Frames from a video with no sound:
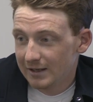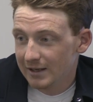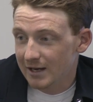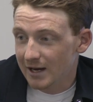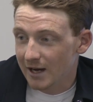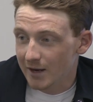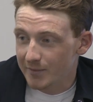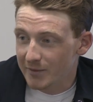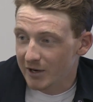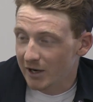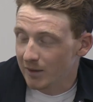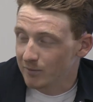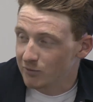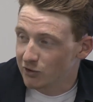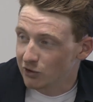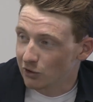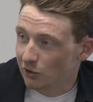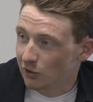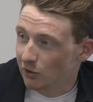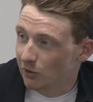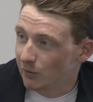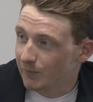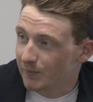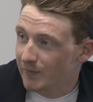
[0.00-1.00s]
yeah, I mean, I'm
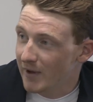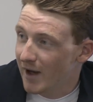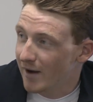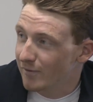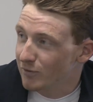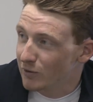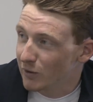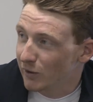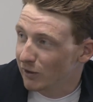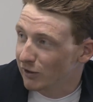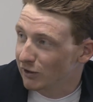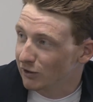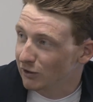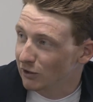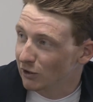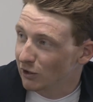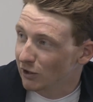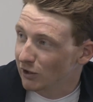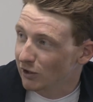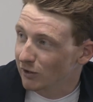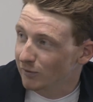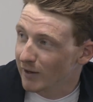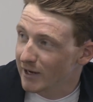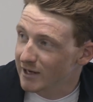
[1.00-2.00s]
sure everyone can
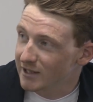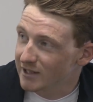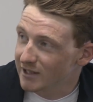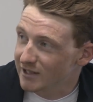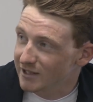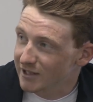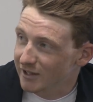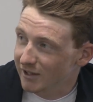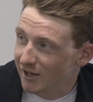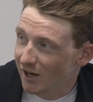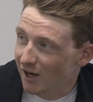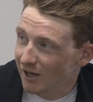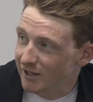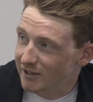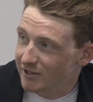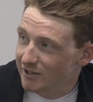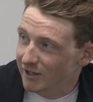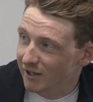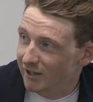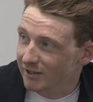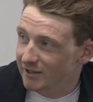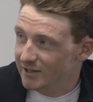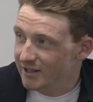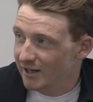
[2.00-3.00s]
look at races in
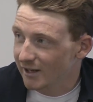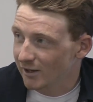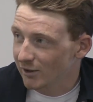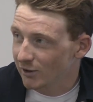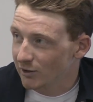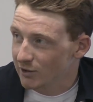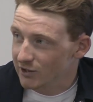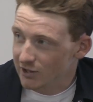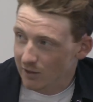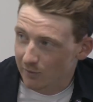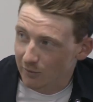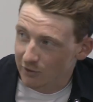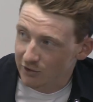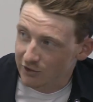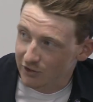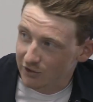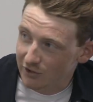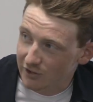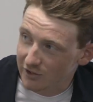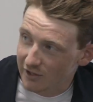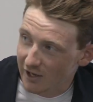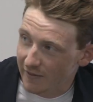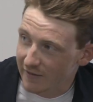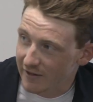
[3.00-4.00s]
hindsight and say, oh, someone
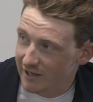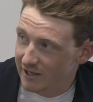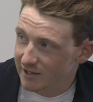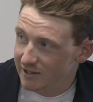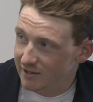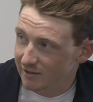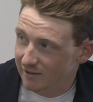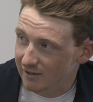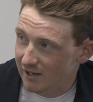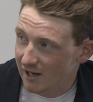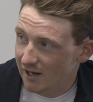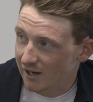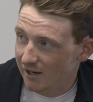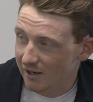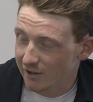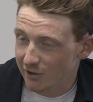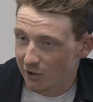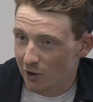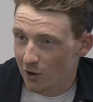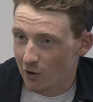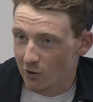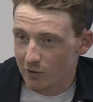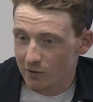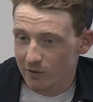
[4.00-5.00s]
should have done this and that. I
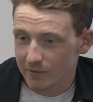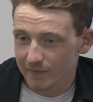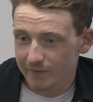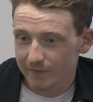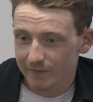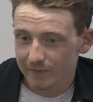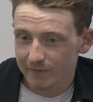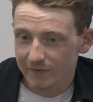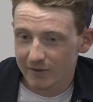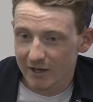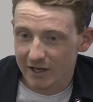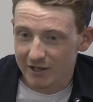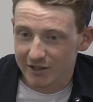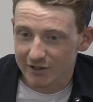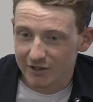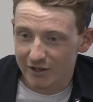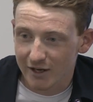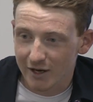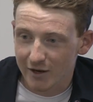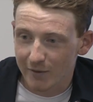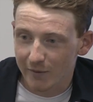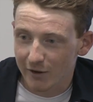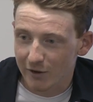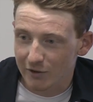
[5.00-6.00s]
know
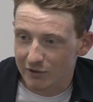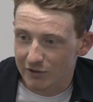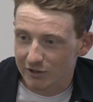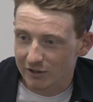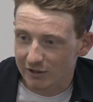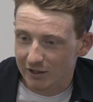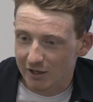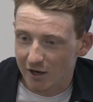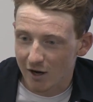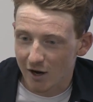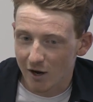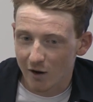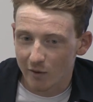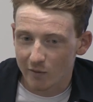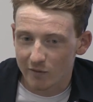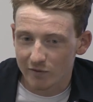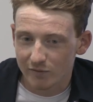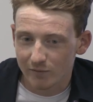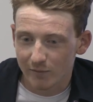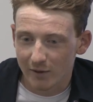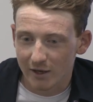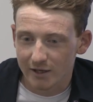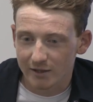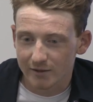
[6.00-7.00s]
yesterday when I was in the car
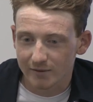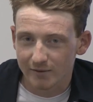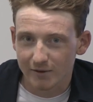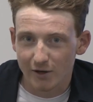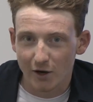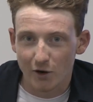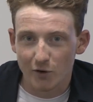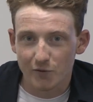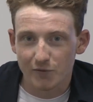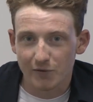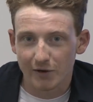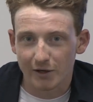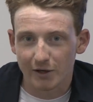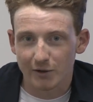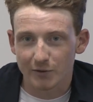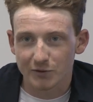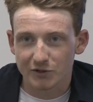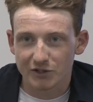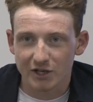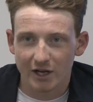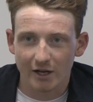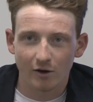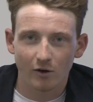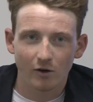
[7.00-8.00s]
with my girlfriend, I
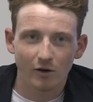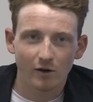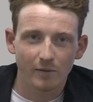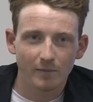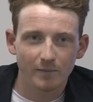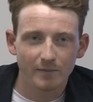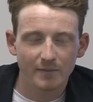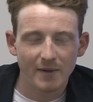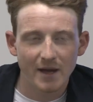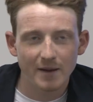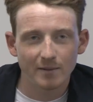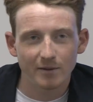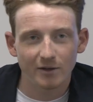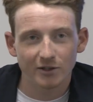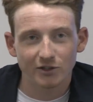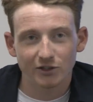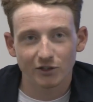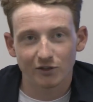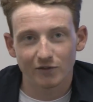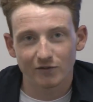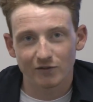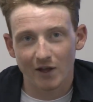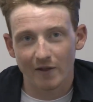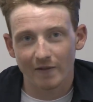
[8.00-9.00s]
was saying, oh, maybe I
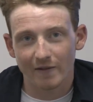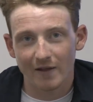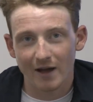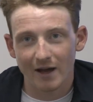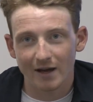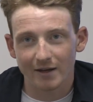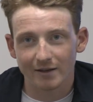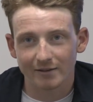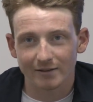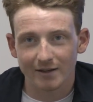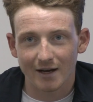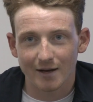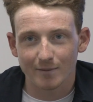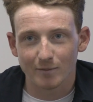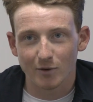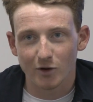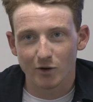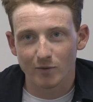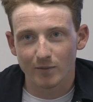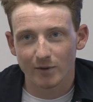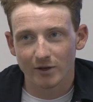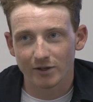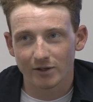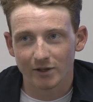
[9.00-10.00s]
should have done that in that
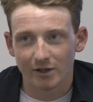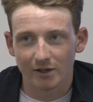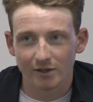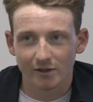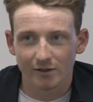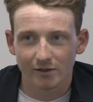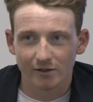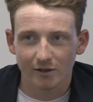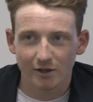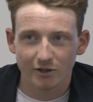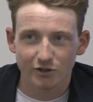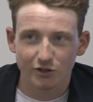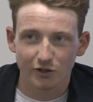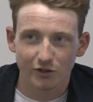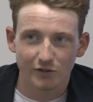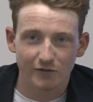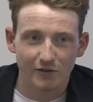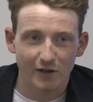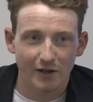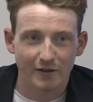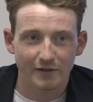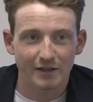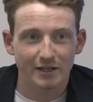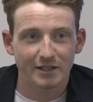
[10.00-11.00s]
moment, and I should
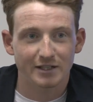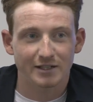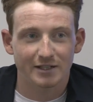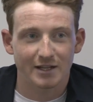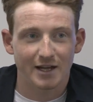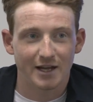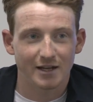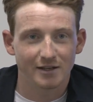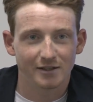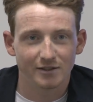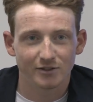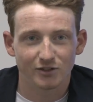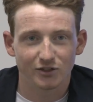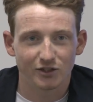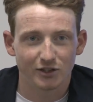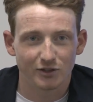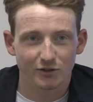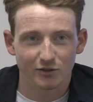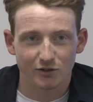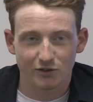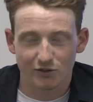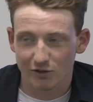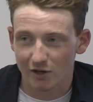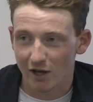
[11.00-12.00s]
have done this then. And she
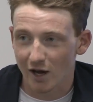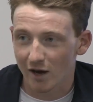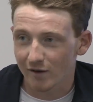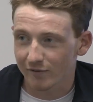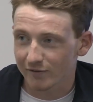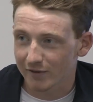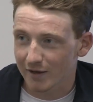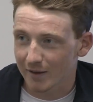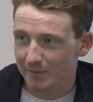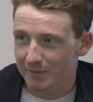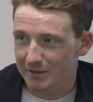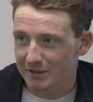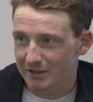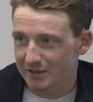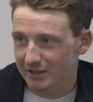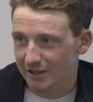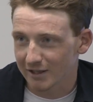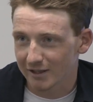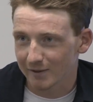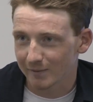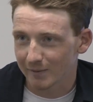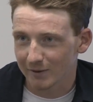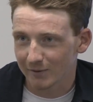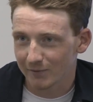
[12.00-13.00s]
was laughing at me
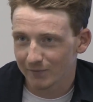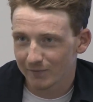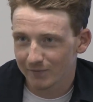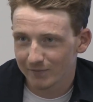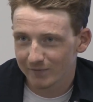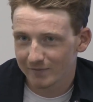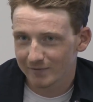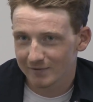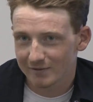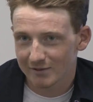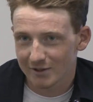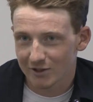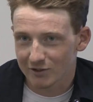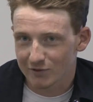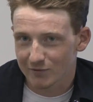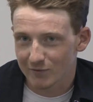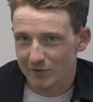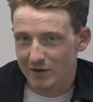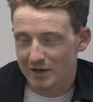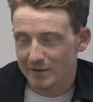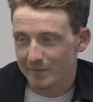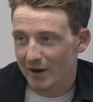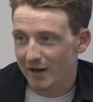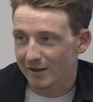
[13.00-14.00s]
saying, well, it doesn't
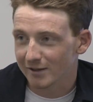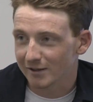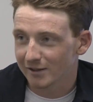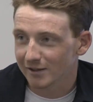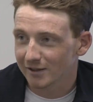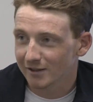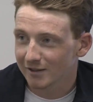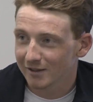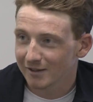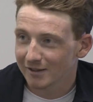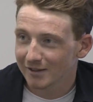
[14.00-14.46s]
really matter.